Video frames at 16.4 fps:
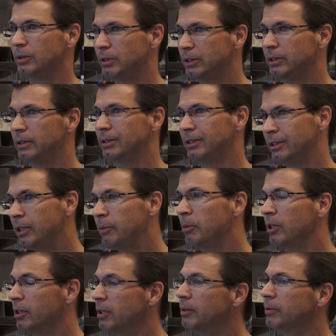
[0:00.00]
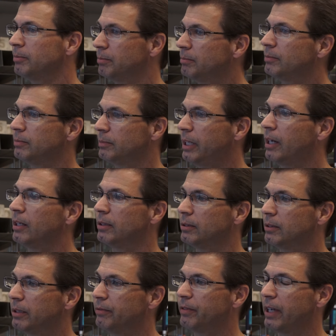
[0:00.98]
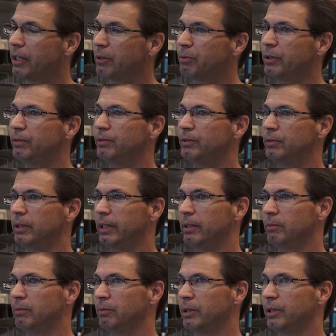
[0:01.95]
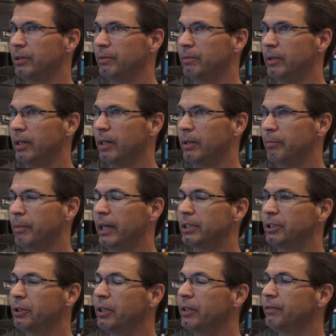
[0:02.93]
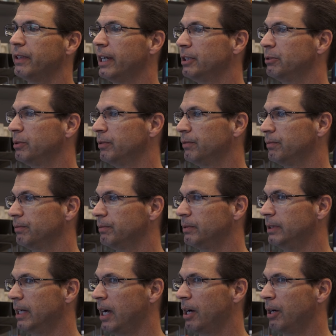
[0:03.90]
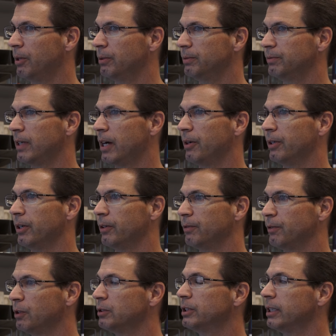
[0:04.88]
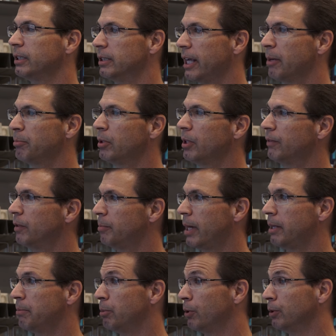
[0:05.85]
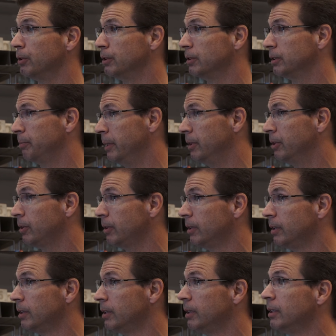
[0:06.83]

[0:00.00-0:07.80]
Similar. Yeah, in fact, with bacteriophage, we've now found our first example of a bipolar spindle.